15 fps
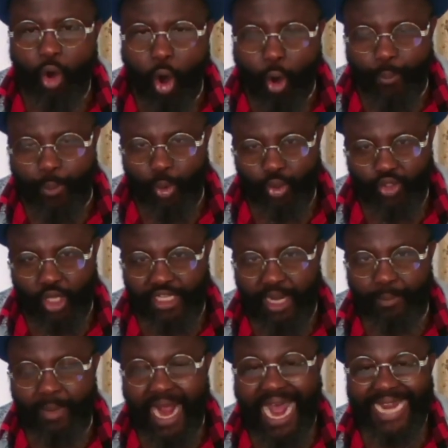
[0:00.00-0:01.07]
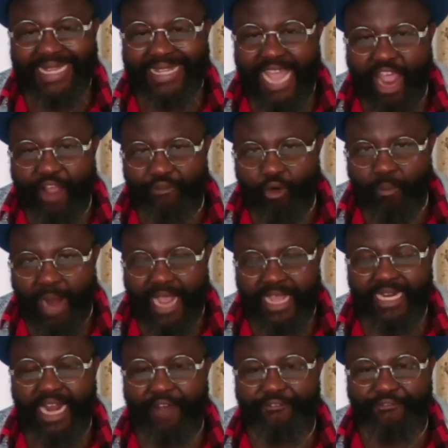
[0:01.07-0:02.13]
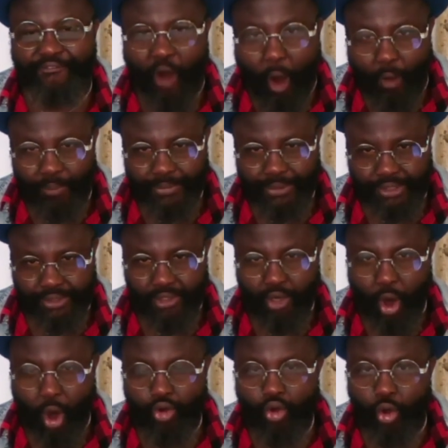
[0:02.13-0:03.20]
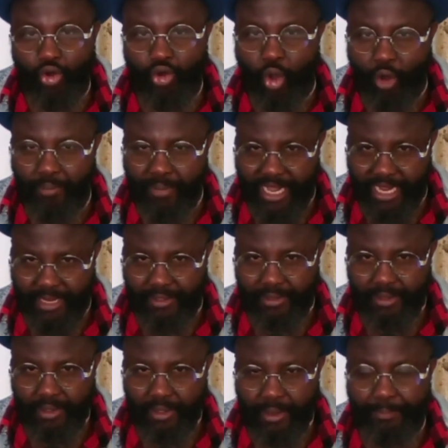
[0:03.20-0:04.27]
Hope, Uzodimma, and Dave Umahi that formed unknown gunmen